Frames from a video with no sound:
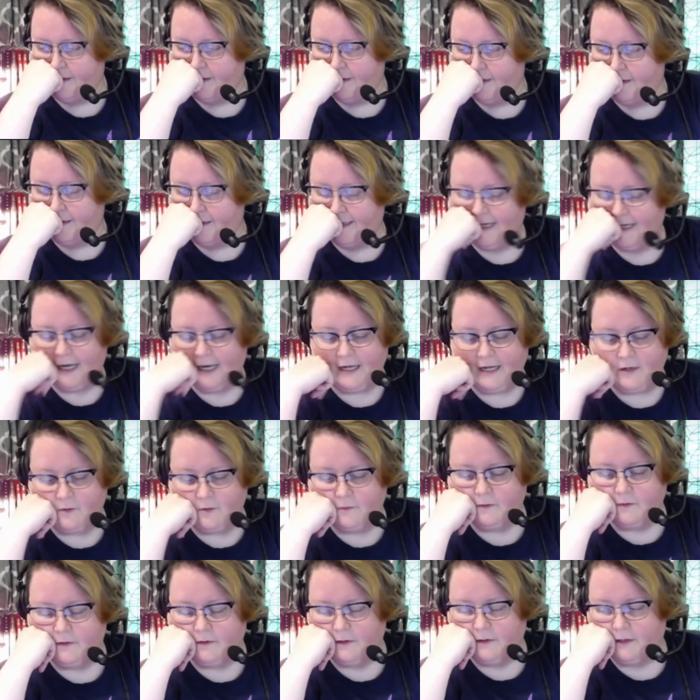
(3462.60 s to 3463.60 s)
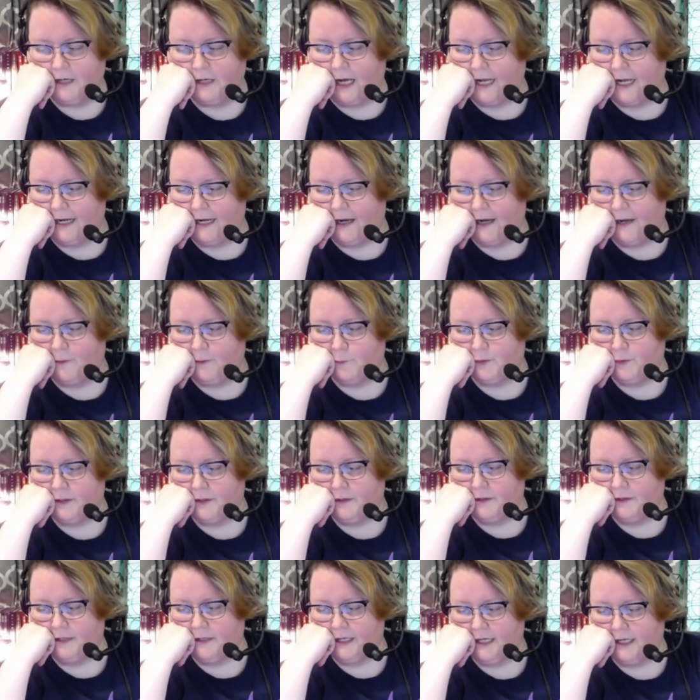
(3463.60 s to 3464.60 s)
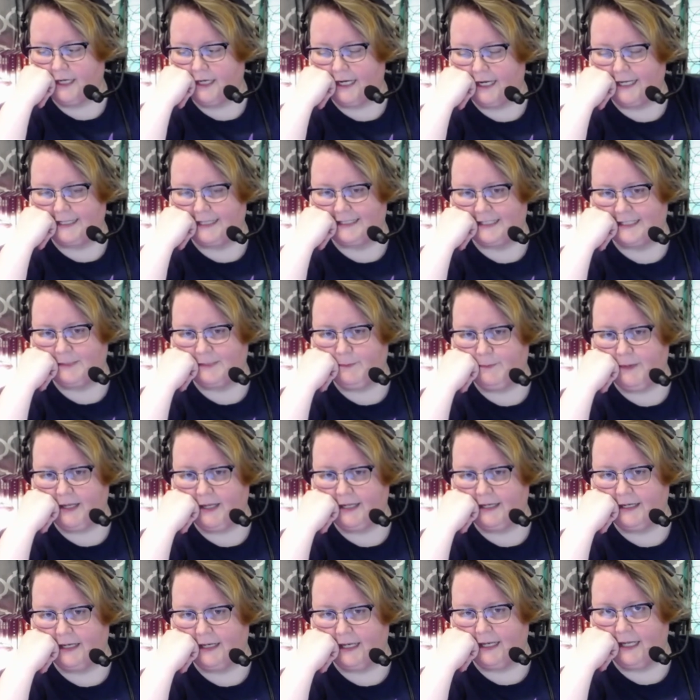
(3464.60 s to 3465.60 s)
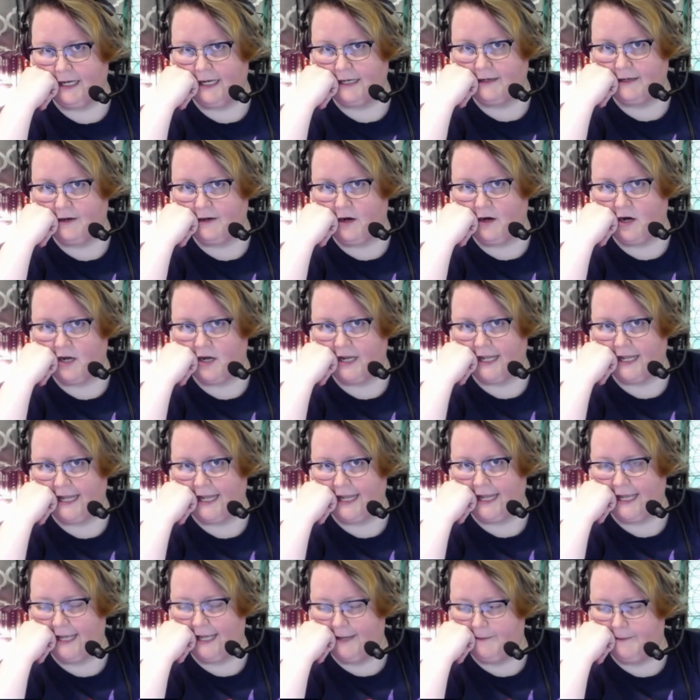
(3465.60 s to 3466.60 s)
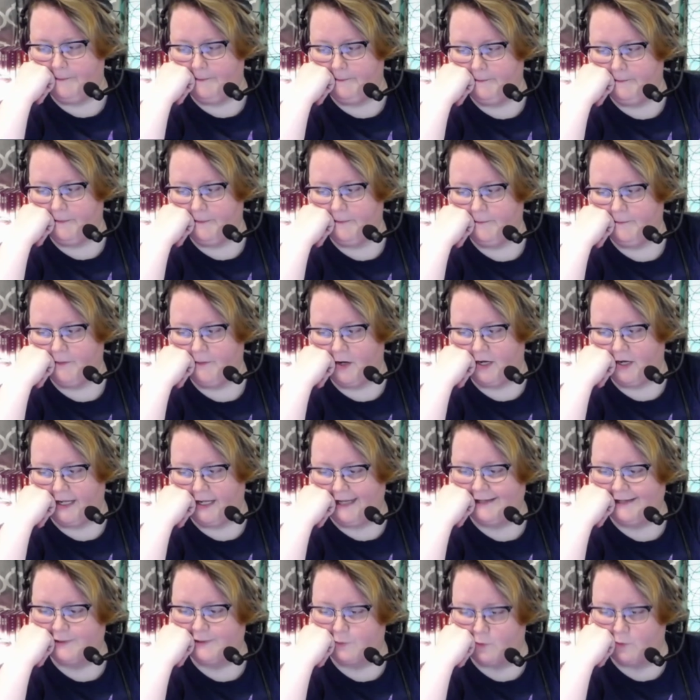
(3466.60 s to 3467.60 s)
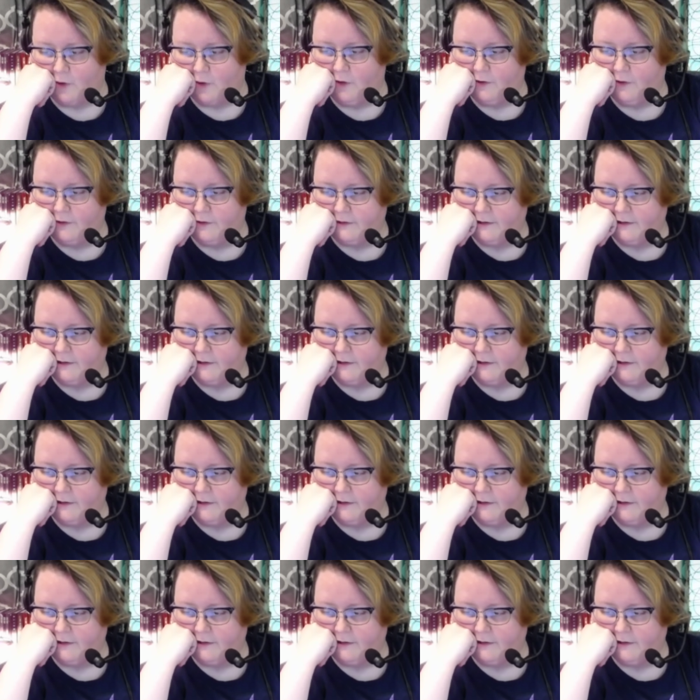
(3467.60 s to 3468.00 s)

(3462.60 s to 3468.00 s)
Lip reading: I don't think I can spend luck on him, on his rolls.